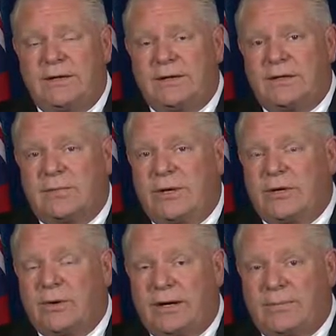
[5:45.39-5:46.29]
They're going to be
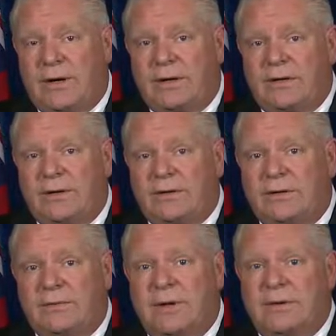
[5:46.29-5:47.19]
a great partner
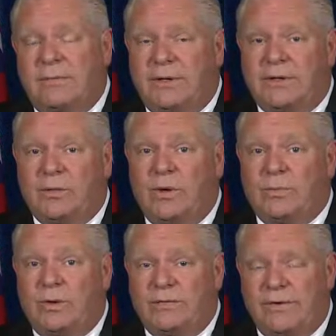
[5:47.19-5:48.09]
and, building
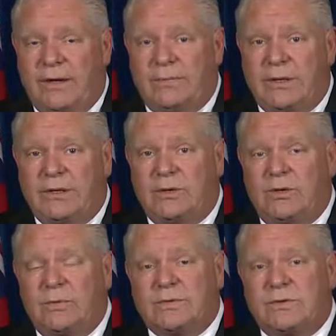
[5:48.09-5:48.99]
1.5 million
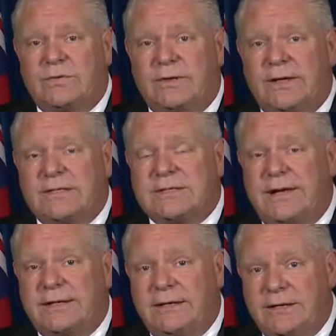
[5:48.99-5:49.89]
homes over the next
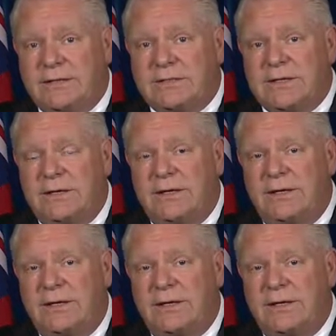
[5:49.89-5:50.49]
10 years.